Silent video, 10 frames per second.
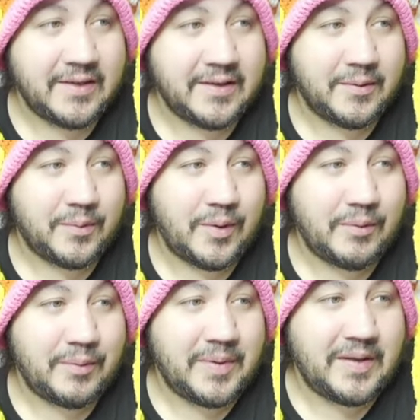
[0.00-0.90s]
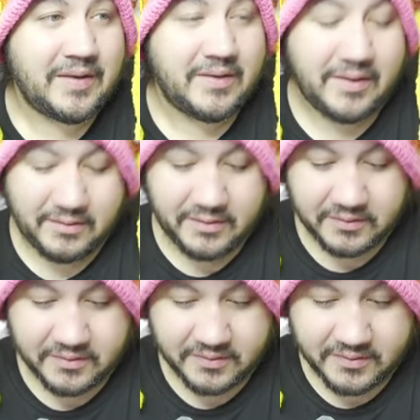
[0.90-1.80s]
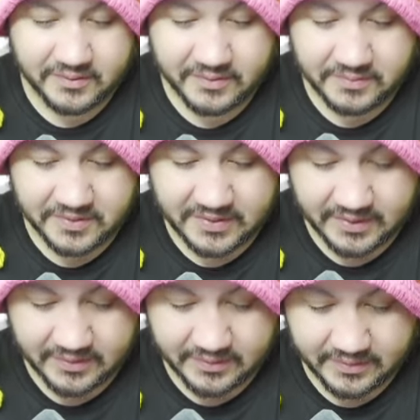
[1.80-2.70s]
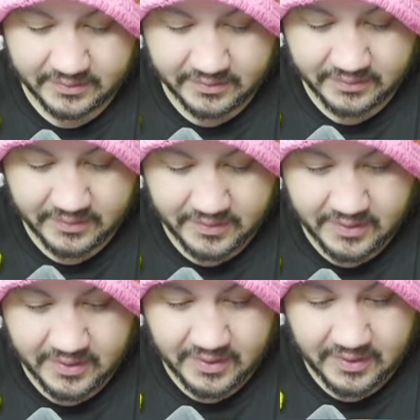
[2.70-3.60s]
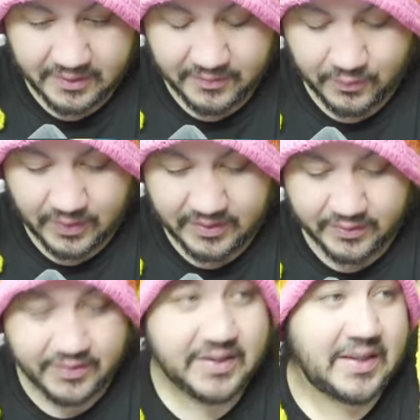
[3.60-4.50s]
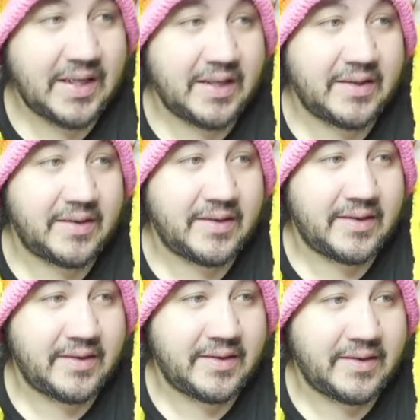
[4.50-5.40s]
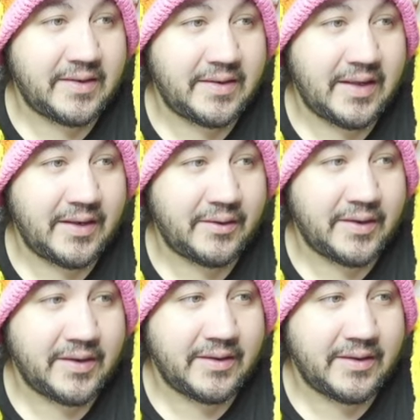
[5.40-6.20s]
What will be, I don't know, let me see. Oh, I do see that the centering